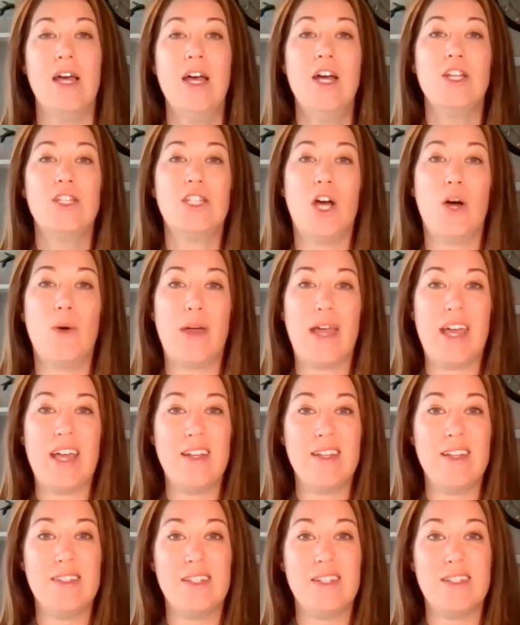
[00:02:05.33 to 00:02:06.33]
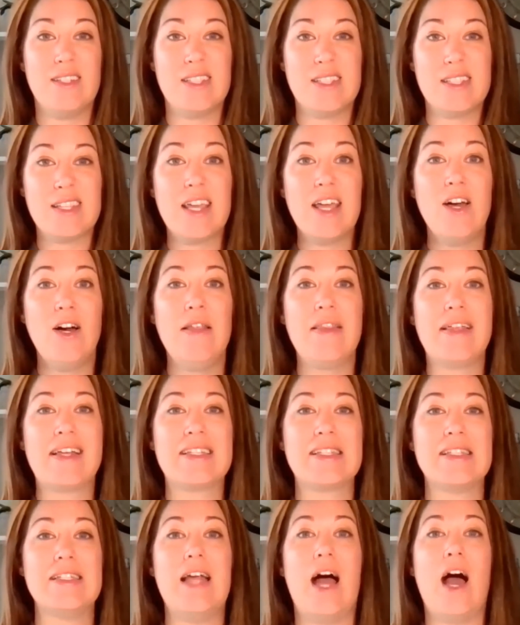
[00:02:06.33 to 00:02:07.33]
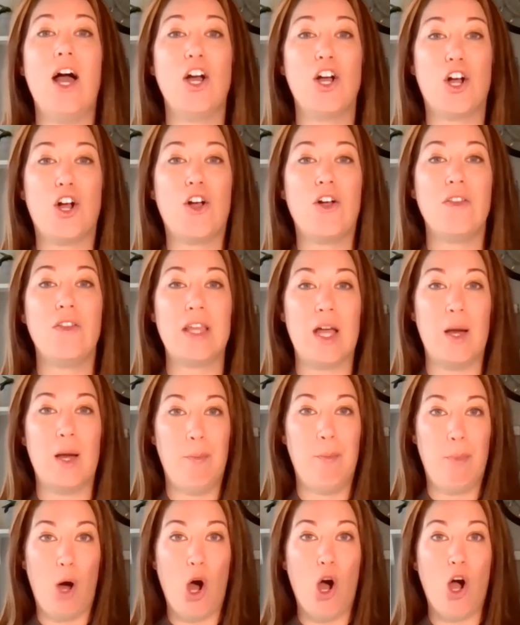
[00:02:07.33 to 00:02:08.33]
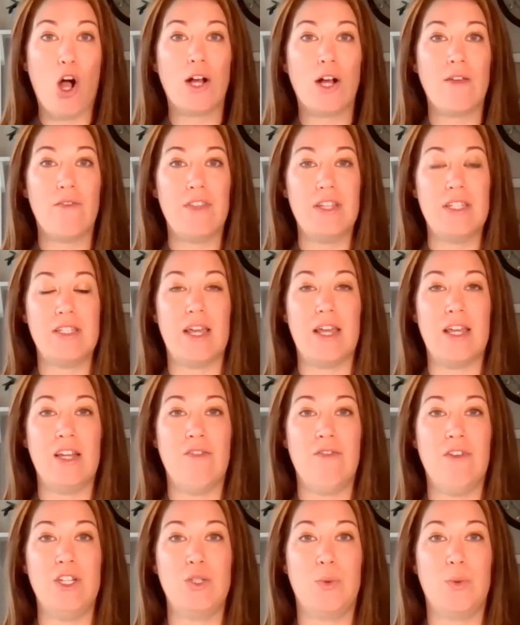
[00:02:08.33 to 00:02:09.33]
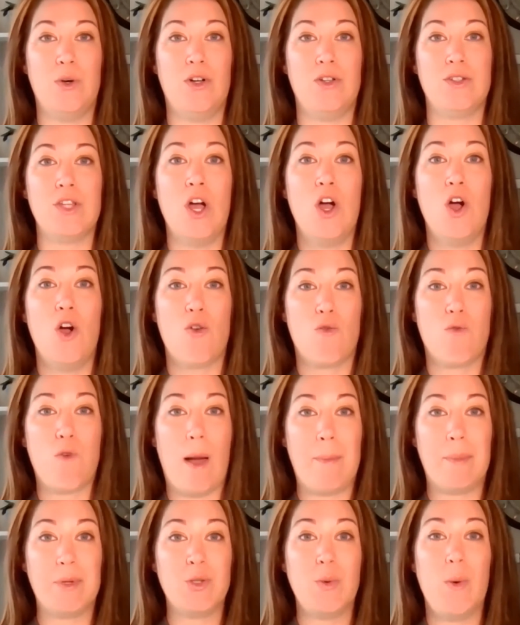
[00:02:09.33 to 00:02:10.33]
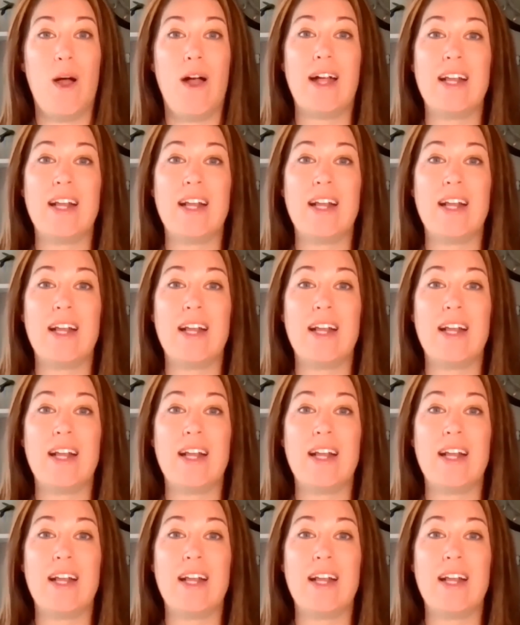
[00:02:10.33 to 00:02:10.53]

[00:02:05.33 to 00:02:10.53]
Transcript: So it is a skill that is not currently a part of this individual's repertoire,